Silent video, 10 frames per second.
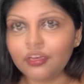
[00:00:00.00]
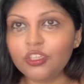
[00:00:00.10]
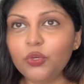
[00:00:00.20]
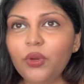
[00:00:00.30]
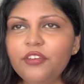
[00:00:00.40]

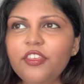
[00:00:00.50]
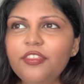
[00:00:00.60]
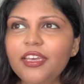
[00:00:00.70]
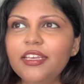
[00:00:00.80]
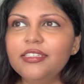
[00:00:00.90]
So one of the
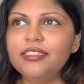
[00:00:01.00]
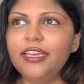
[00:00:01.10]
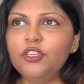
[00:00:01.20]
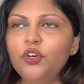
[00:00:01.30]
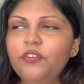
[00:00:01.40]
things
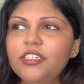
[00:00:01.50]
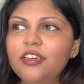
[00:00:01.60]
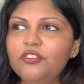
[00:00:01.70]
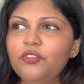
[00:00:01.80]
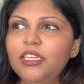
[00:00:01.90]
that Novik
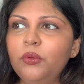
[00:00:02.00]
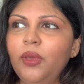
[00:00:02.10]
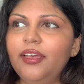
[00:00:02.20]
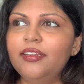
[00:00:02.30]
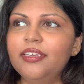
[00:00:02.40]
does really
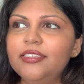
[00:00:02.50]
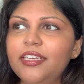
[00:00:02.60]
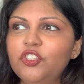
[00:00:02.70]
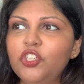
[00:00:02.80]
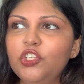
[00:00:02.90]
well is
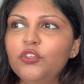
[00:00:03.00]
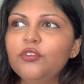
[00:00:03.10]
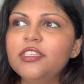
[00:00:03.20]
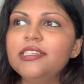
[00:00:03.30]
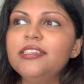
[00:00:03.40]
that she
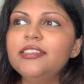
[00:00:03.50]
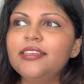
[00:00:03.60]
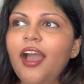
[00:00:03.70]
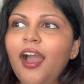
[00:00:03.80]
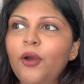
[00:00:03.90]
uses
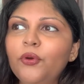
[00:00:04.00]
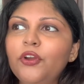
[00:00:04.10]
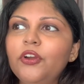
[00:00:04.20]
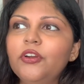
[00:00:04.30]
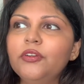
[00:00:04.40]

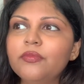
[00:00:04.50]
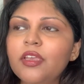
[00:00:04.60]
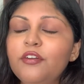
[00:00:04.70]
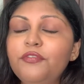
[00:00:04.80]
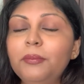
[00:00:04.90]
our
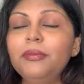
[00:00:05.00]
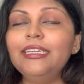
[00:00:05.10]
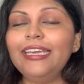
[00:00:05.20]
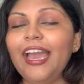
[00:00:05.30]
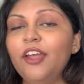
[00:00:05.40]

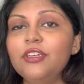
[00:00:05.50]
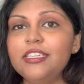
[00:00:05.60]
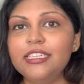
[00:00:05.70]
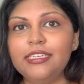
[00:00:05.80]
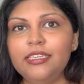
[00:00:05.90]

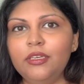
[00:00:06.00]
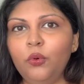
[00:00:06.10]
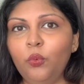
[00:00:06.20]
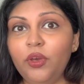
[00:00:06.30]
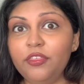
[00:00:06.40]
familiarity
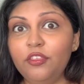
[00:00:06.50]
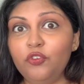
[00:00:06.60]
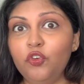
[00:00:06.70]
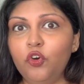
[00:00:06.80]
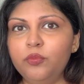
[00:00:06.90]
with the
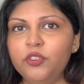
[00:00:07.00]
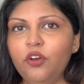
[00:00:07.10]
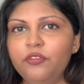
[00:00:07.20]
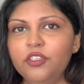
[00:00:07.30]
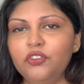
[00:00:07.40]
tropes
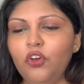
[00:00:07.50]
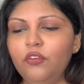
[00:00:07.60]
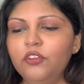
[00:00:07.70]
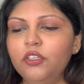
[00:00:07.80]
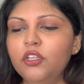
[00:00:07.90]
of this
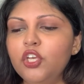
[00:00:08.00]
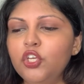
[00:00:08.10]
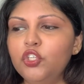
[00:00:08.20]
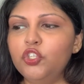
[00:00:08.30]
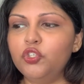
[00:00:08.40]
novel
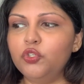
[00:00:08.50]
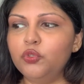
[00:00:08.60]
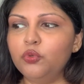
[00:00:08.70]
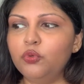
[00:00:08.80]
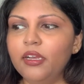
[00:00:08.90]

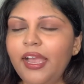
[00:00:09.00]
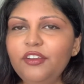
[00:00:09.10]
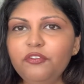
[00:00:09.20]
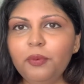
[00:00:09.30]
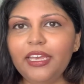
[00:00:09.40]
to kind
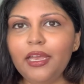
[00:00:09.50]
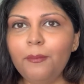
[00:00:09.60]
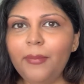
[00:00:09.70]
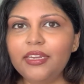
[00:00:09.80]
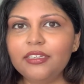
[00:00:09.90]
of play a
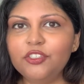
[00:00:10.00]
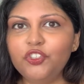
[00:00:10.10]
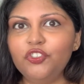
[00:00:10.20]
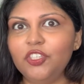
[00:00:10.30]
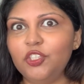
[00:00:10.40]
mental
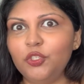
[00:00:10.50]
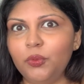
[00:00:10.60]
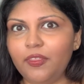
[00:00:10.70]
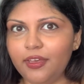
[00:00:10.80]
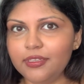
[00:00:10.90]
jujitsu
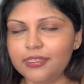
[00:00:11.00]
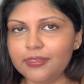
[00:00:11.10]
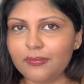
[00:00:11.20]
with us.